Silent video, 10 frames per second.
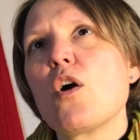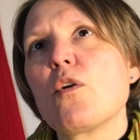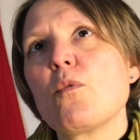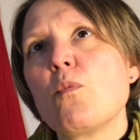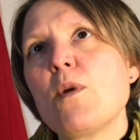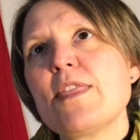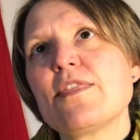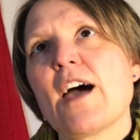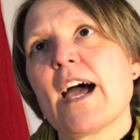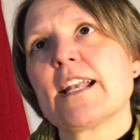With
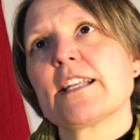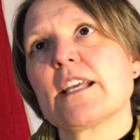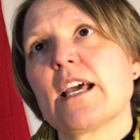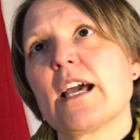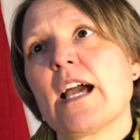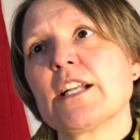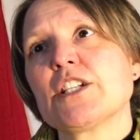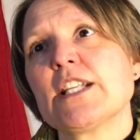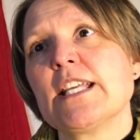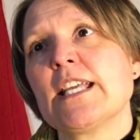that,
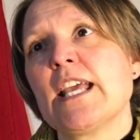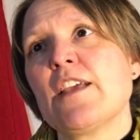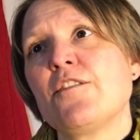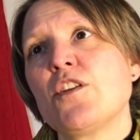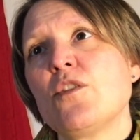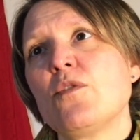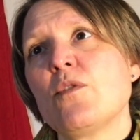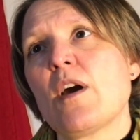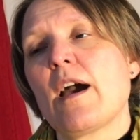actually, if you